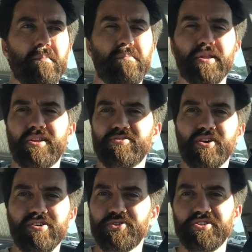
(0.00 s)
But there's
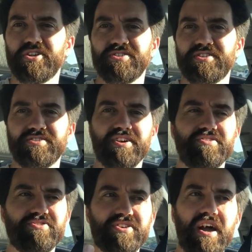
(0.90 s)
also just this
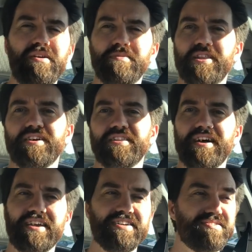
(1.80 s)
other side of me that
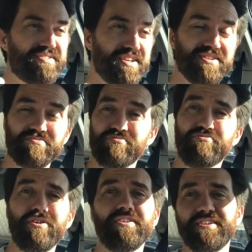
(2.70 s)
like is
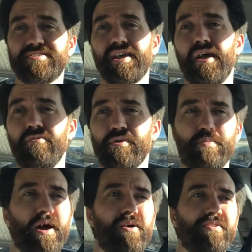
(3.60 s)
really down
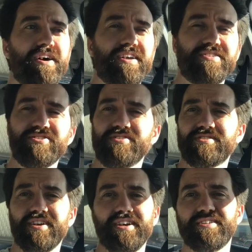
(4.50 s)
about, like, just
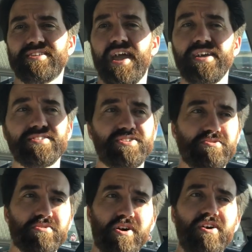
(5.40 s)
it takes too
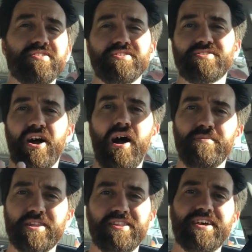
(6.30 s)
long. This
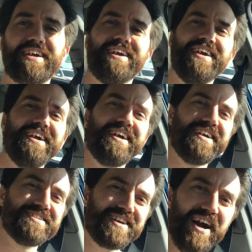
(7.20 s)
comic thing
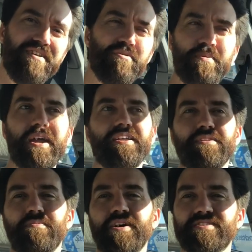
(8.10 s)
is kind of a pain in
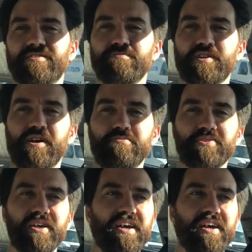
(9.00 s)
the butt sometimes.